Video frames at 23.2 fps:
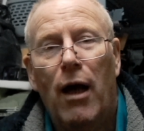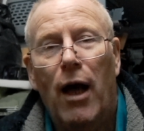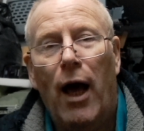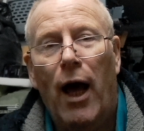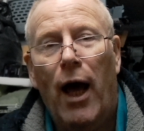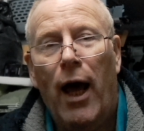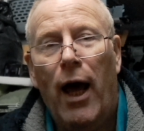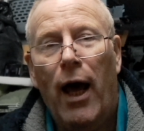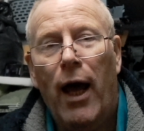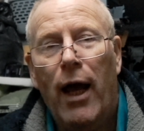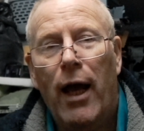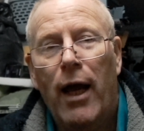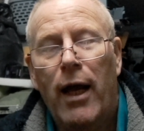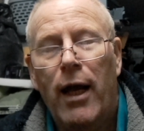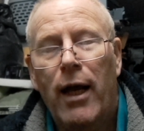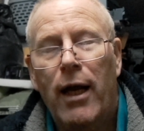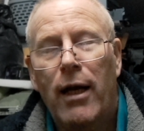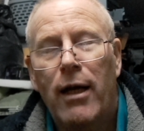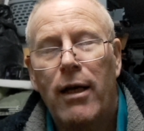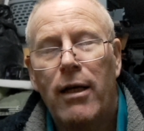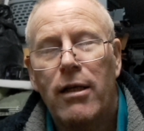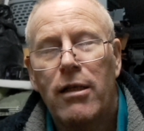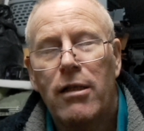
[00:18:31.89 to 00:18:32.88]

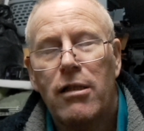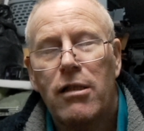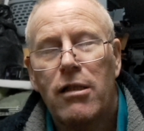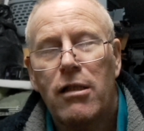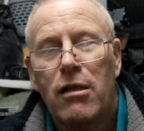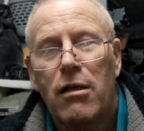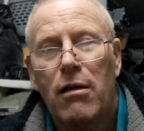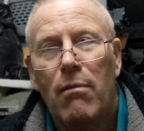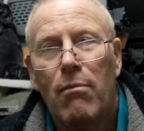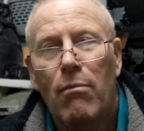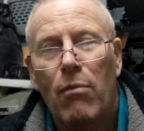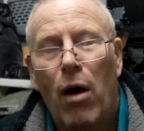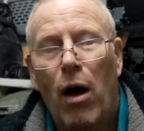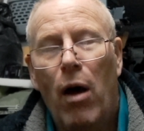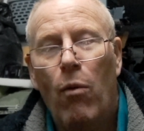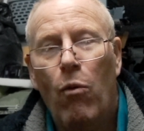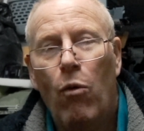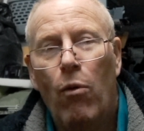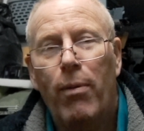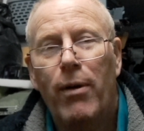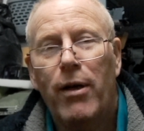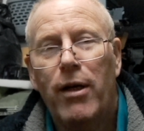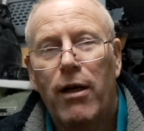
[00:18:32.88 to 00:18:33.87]
and mine
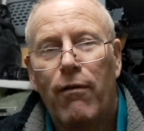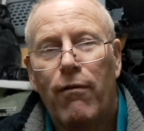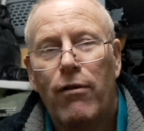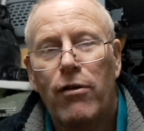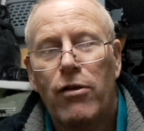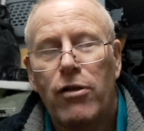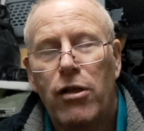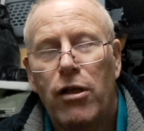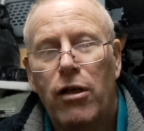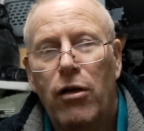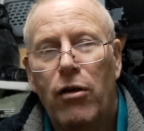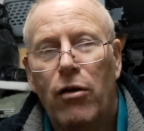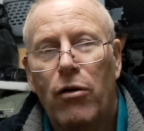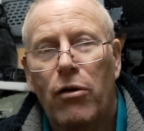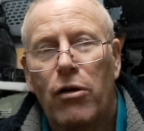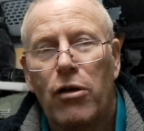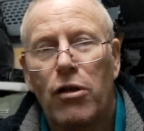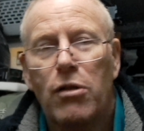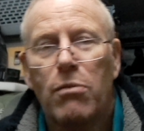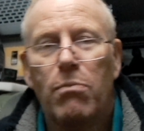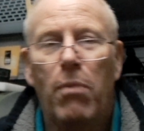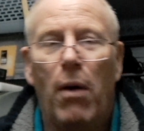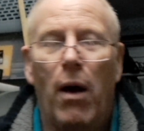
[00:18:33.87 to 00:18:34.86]
will be different to
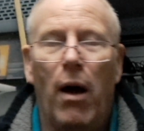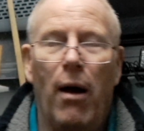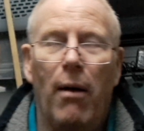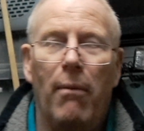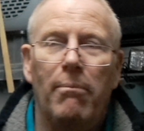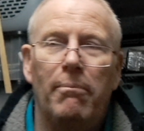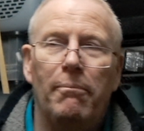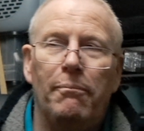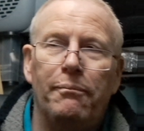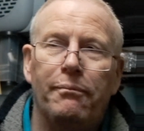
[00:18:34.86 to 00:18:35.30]
yours, but